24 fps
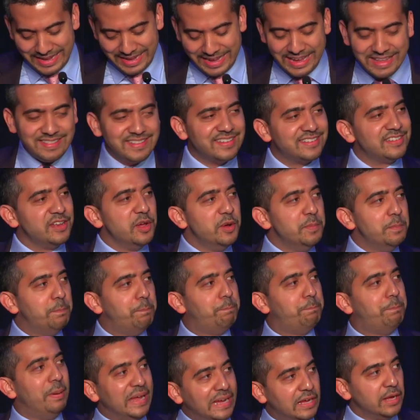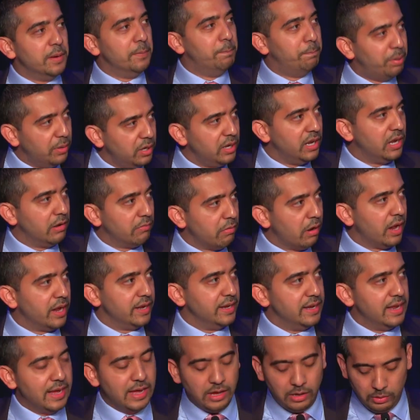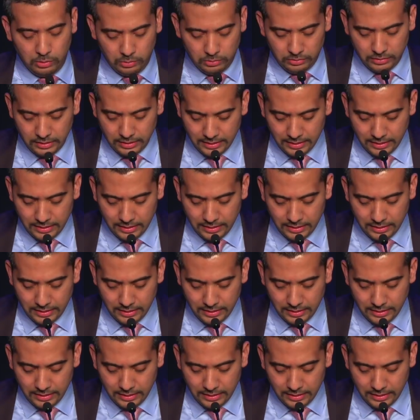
And there's no bigger bully right now